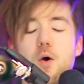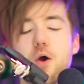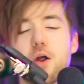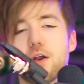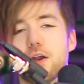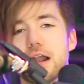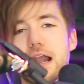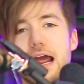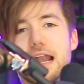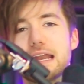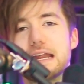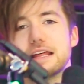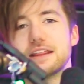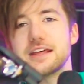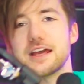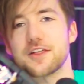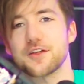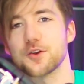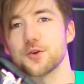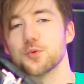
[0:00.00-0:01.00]
or any
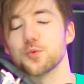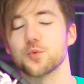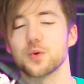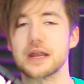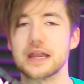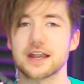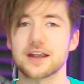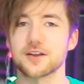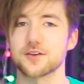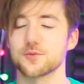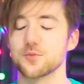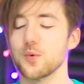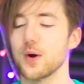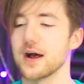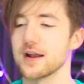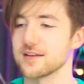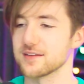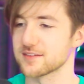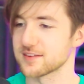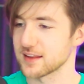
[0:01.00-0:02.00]
of the other weird
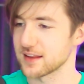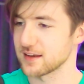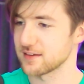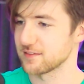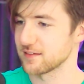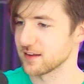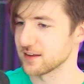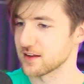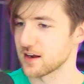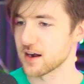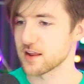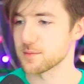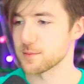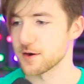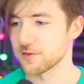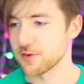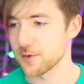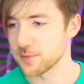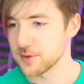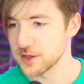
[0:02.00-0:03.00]
ones that a lot of
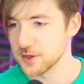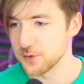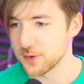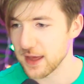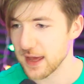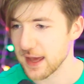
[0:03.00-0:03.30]
them are from the